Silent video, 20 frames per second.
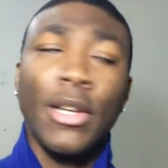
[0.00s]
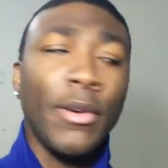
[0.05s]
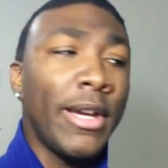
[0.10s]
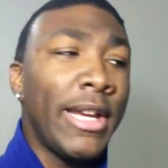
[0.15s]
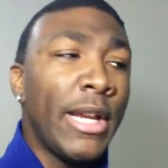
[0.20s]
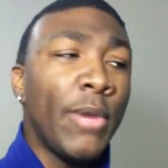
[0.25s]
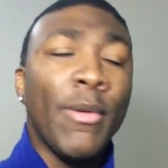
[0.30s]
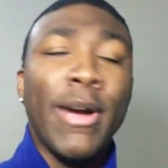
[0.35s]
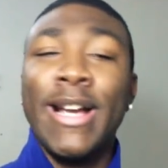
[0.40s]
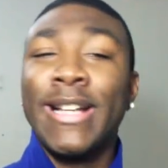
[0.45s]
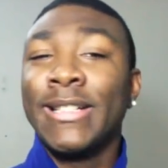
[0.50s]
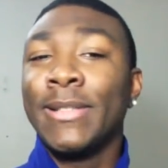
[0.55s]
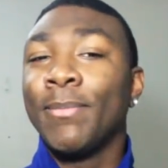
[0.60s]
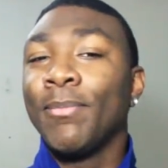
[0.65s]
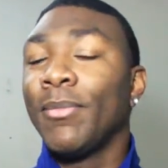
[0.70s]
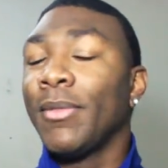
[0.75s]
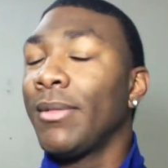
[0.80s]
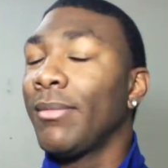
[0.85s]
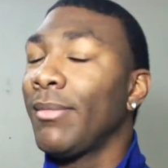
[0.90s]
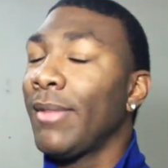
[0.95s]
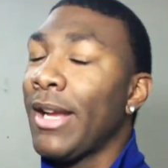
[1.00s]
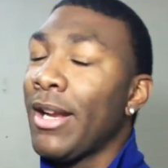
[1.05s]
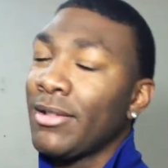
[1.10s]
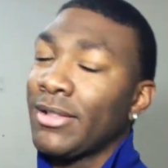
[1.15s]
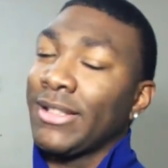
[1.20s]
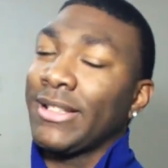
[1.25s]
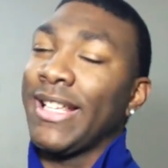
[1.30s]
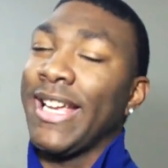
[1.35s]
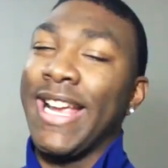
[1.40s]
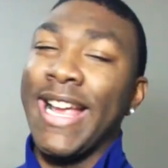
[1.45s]
So anyways,
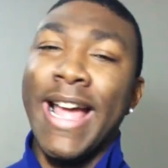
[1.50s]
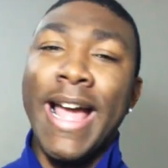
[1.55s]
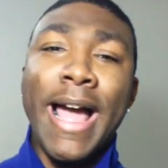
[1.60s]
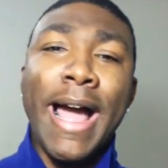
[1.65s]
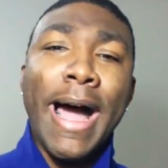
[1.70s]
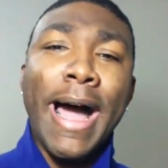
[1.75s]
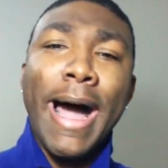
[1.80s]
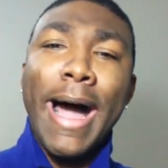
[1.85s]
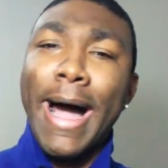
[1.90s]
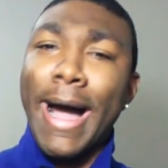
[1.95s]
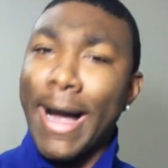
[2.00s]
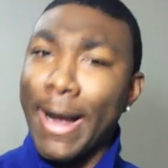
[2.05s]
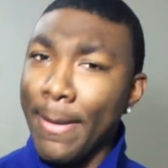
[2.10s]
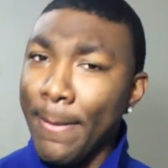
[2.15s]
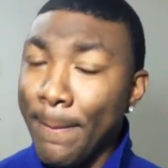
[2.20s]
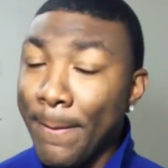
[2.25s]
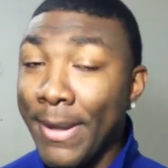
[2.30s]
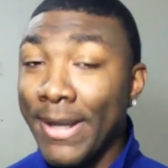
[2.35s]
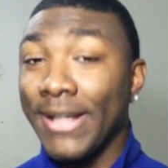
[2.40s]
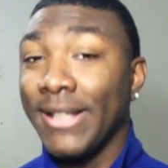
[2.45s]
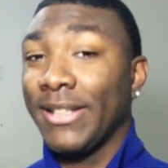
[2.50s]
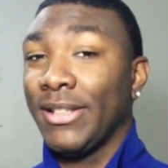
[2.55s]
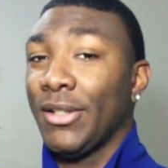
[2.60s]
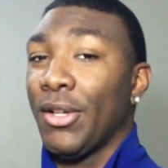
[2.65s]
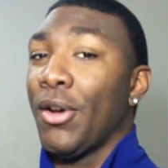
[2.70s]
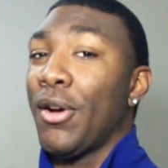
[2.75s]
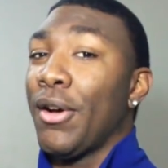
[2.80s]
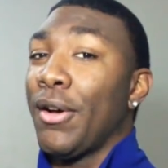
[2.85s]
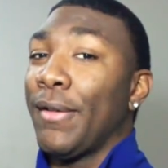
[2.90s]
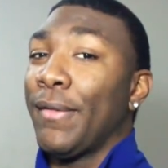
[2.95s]
here's the thing. I'm
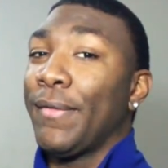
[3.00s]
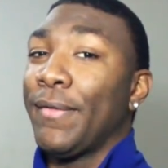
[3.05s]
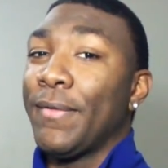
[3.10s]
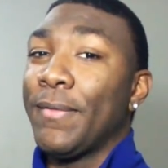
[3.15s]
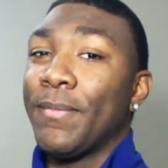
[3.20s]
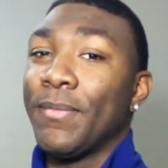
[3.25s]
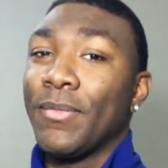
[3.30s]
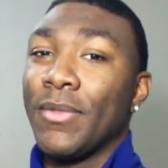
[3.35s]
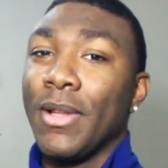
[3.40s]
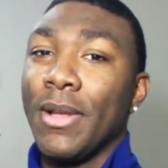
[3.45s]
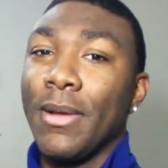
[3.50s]
pissed off,